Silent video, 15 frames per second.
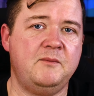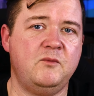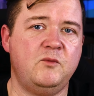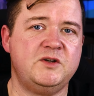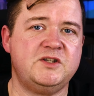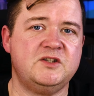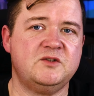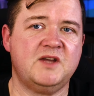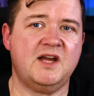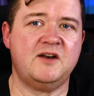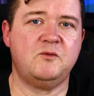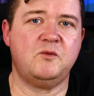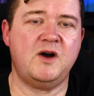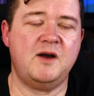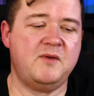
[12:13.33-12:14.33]
which is kind
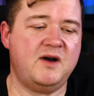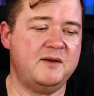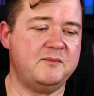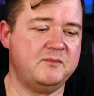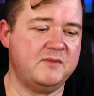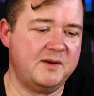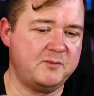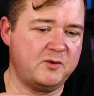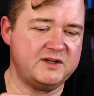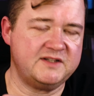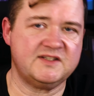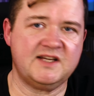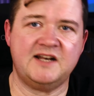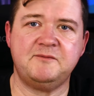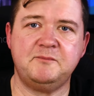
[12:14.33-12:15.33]
of why my
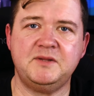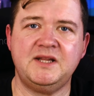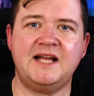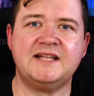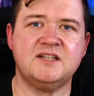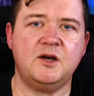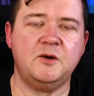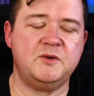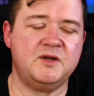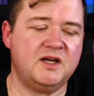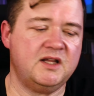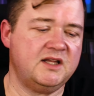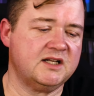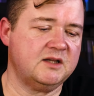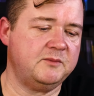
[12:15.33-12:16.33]
body's kind of plateaued
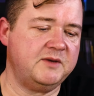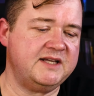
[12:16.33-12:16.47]
a little